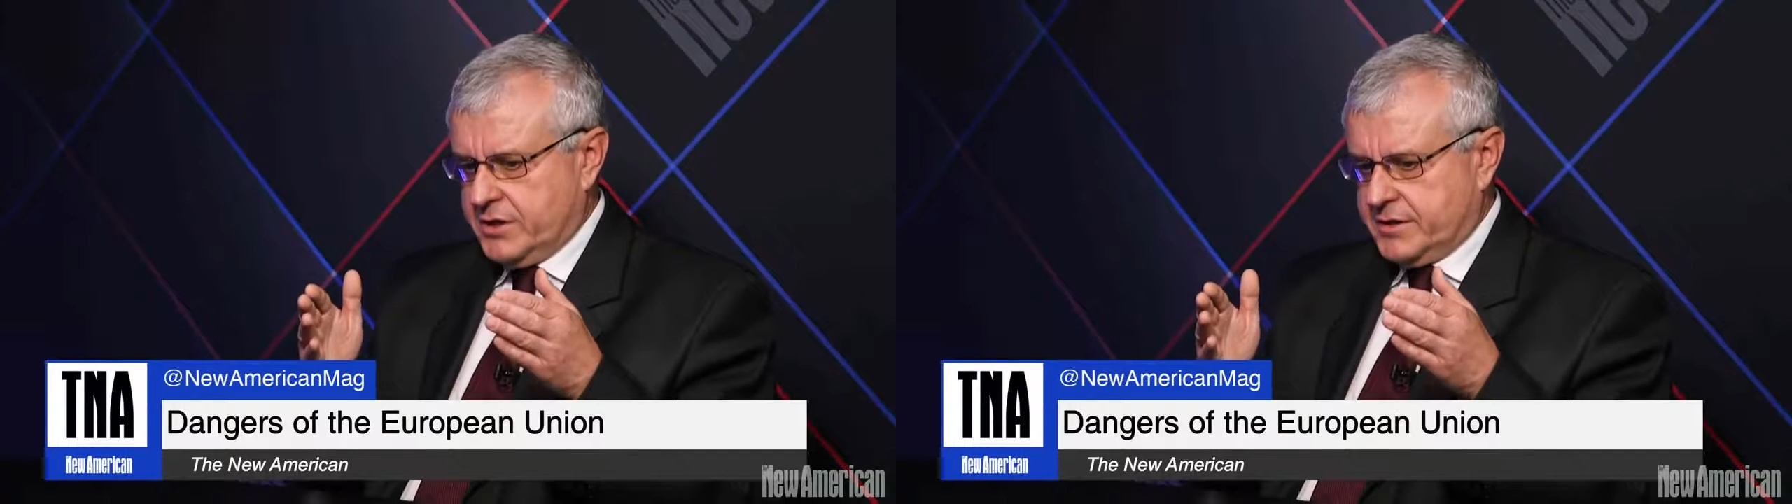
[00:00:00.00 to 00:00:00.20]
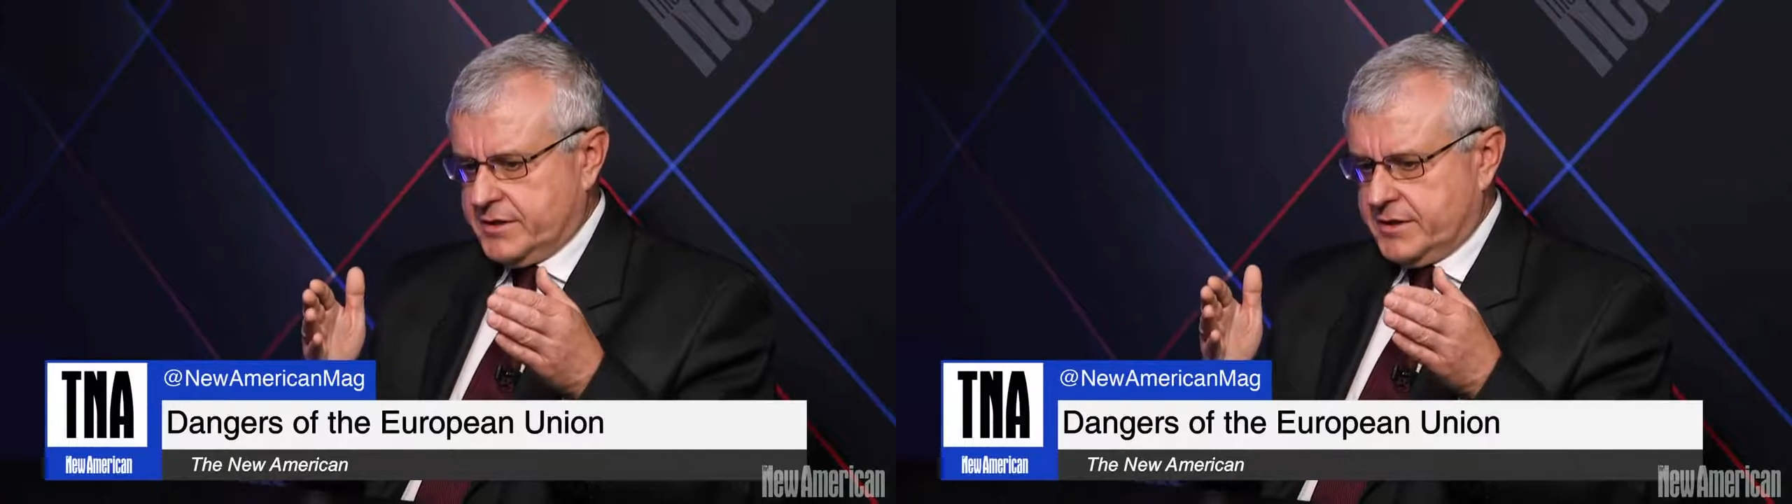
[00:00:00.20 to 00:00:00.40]

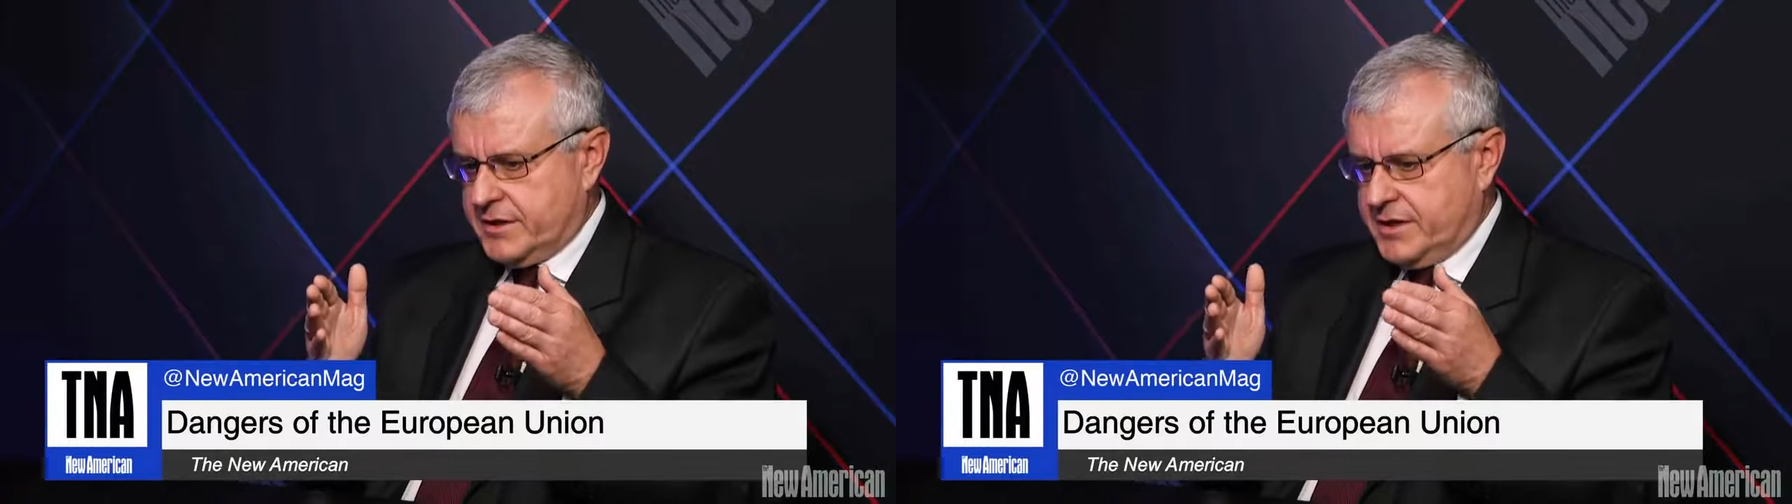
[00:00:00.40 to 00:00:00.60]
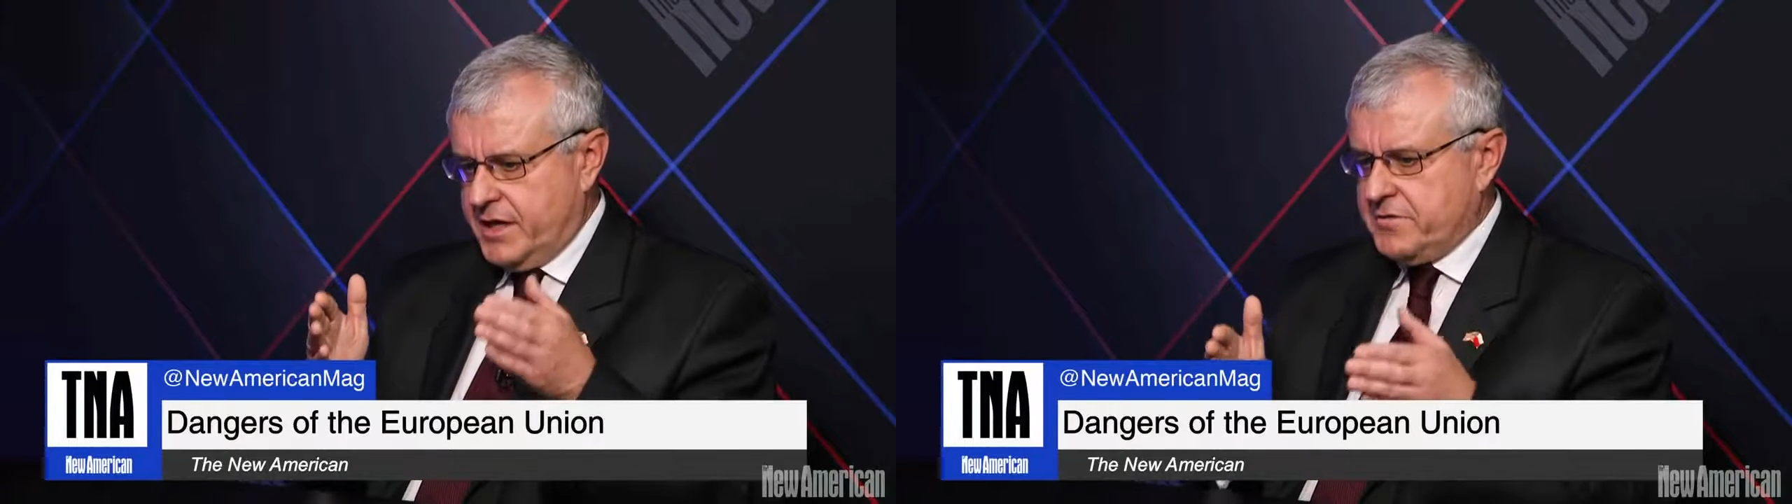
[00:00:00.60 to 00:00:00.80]
uh,
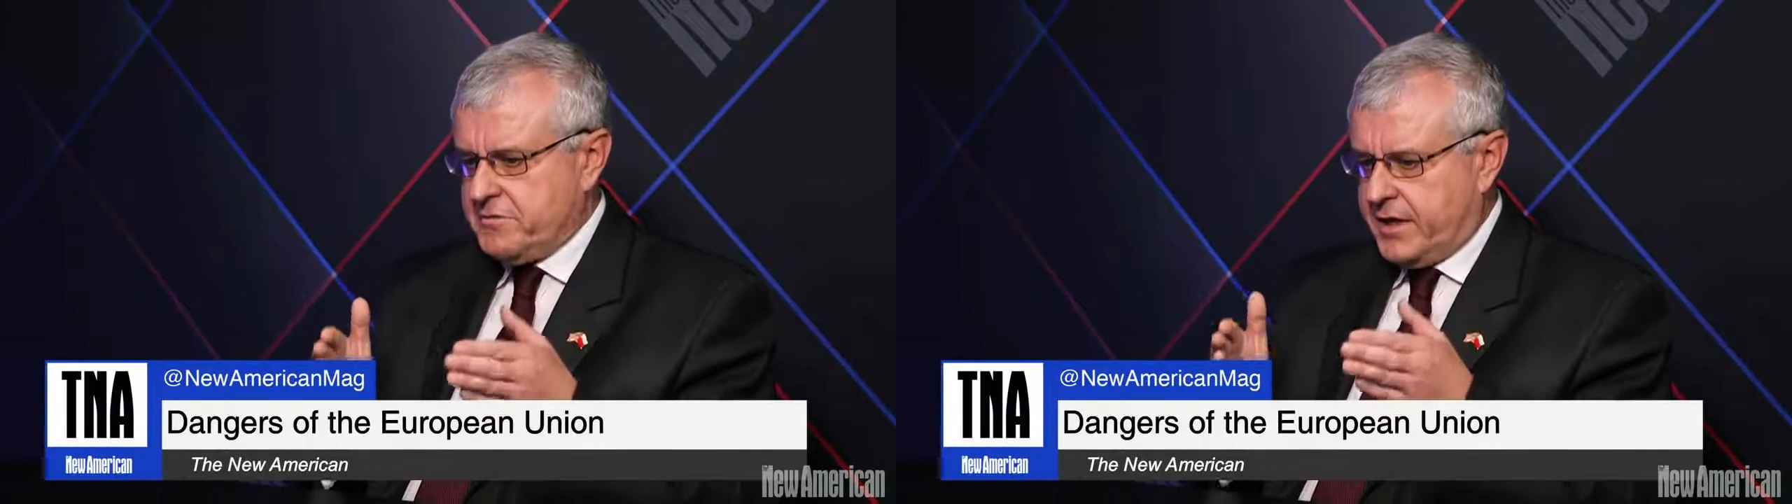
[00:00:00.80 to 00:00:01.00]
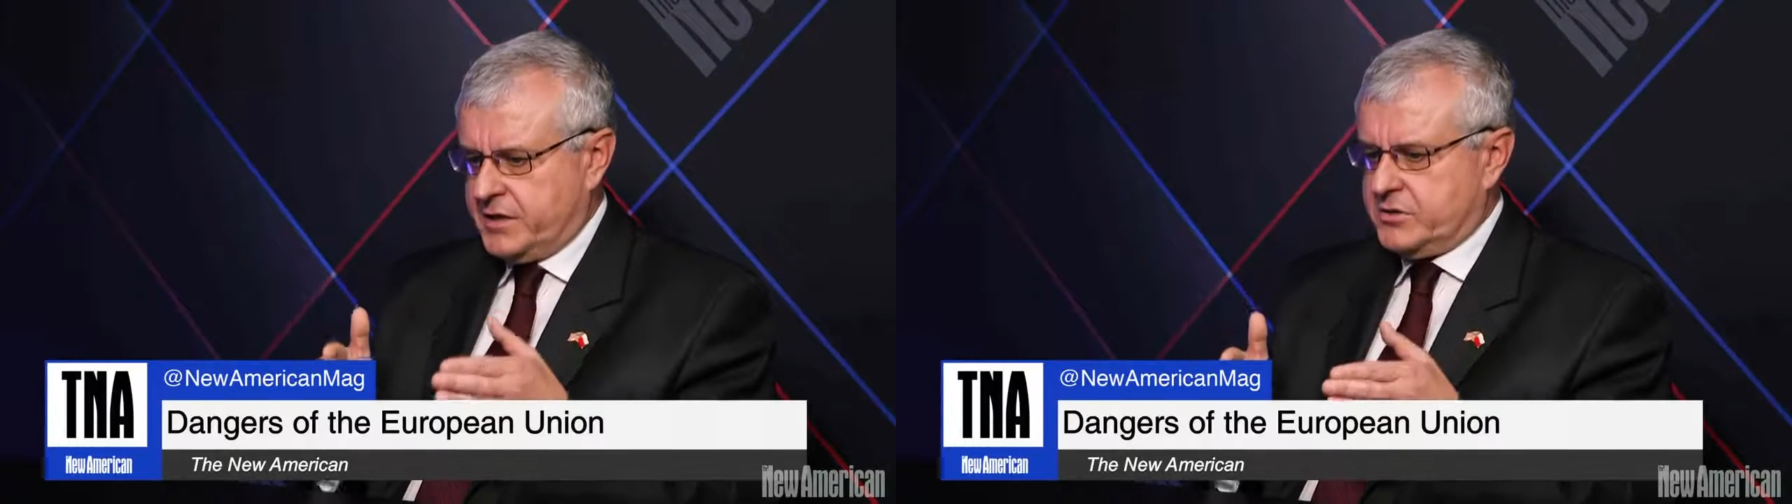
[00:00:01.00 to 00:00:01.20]
key
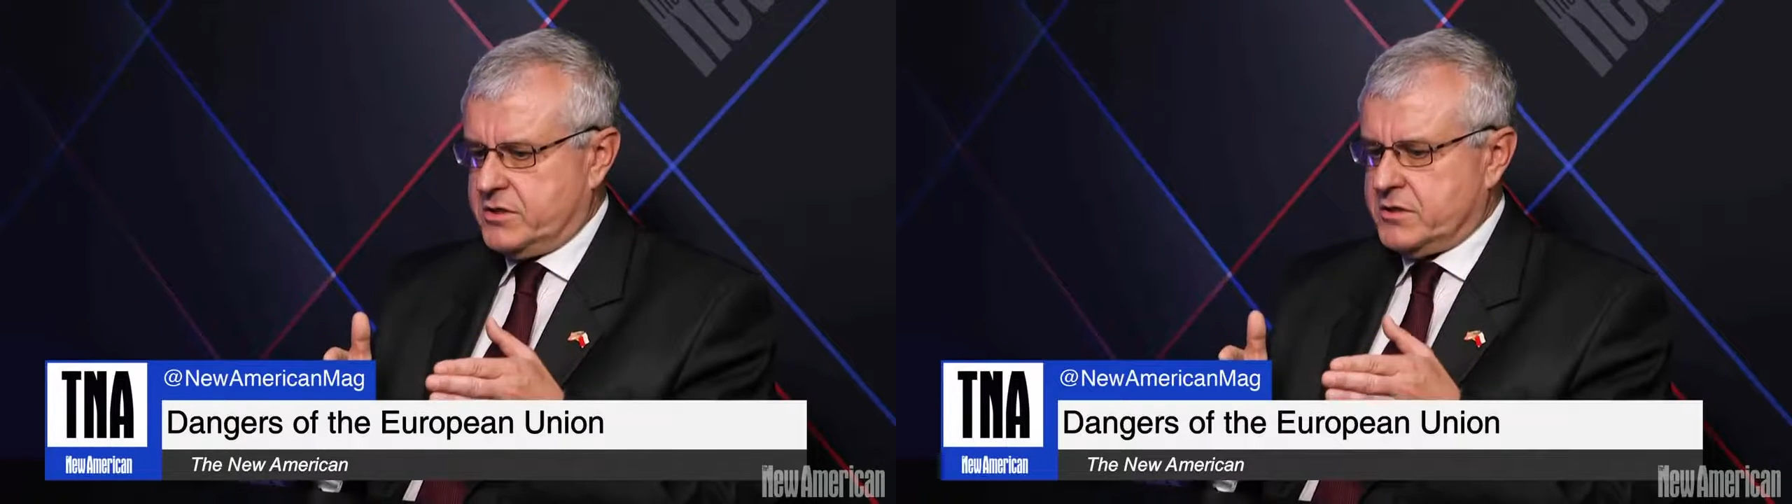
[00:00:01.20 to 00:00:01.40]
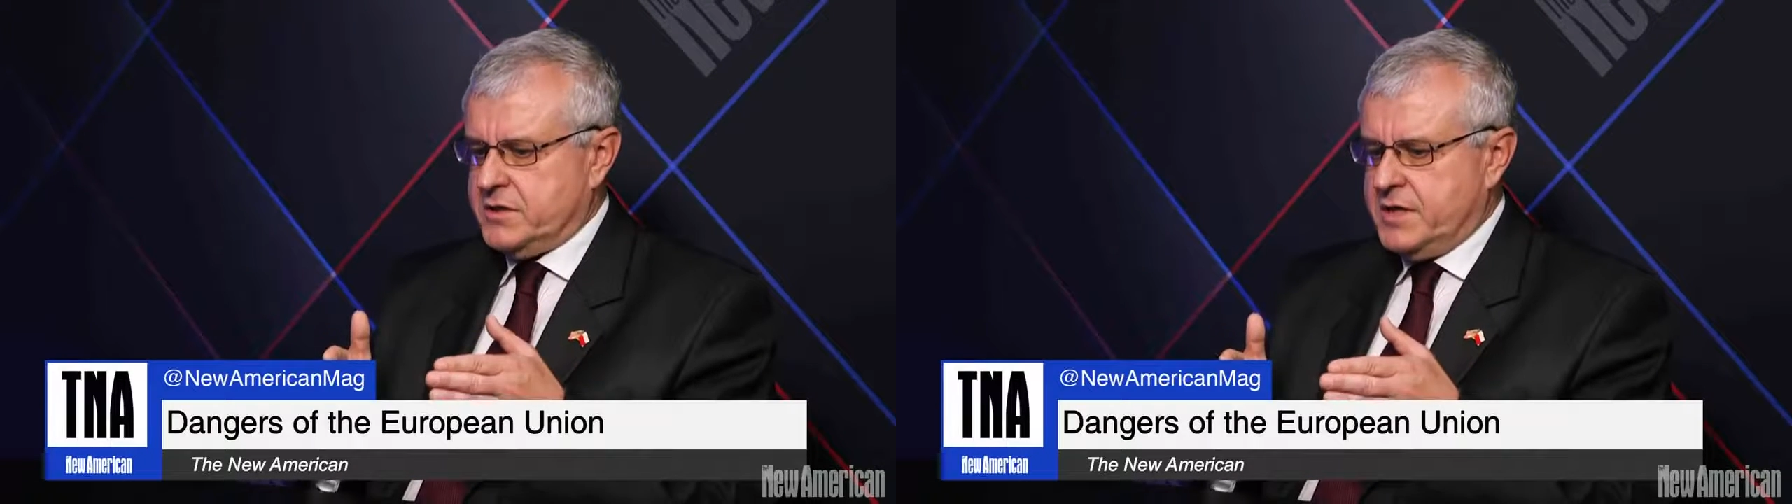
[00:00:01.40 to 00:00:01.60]

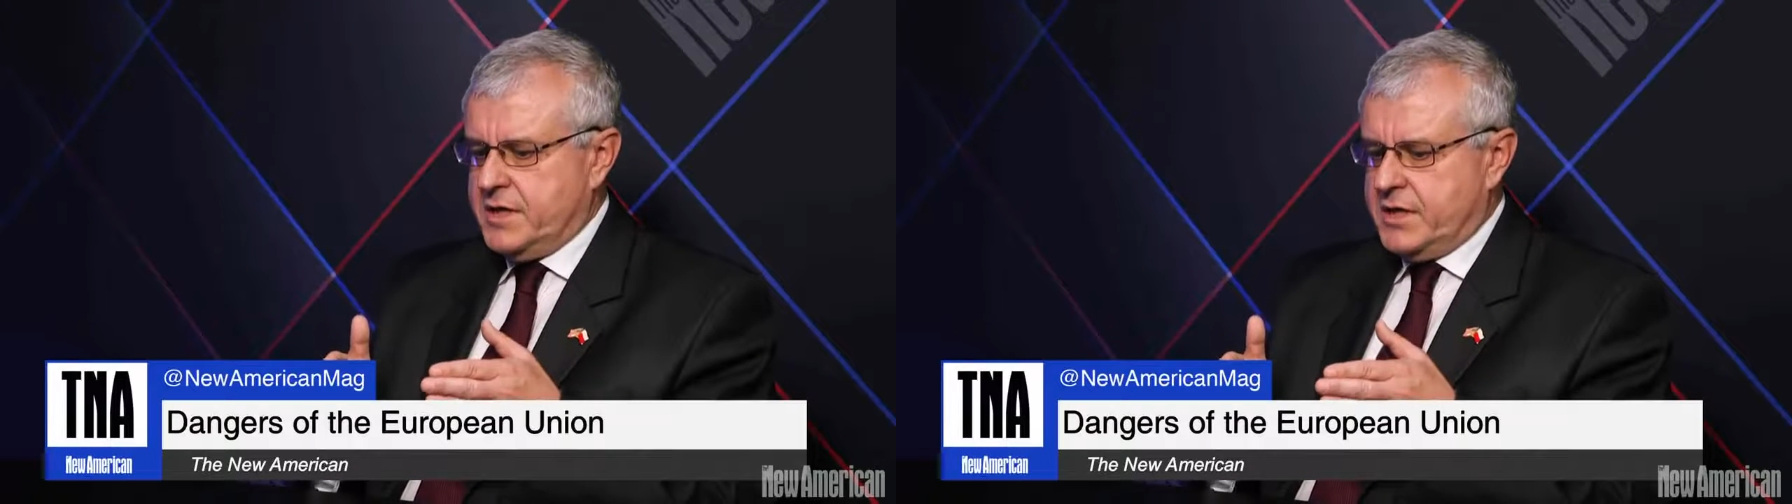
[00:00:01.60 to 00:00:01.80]
factor